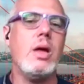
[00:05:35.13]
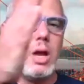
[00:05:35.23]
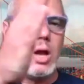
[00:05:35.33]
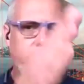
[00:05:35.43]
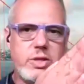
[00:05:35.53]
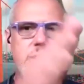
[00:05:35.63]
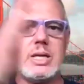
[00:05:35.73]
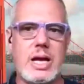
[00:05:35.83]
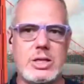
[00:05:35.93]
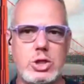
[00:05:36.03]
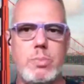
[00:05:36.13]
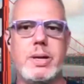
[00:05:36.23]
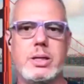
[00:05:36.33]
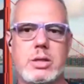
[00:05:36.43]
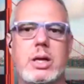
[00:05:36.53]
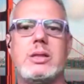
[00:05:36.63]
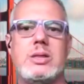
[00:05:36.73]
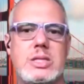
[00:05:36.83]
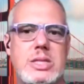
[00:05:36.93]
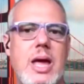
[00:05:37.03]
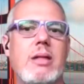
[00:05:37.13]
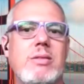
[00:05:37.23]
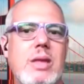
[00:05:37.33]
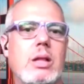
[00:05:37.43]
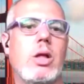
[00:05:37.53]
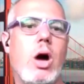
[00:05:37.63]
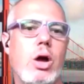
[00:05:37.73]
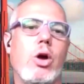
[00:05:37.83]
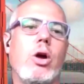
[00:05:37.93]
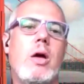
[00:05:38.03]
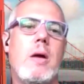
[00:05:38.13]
And obviously, as you build on it, the scans get longer,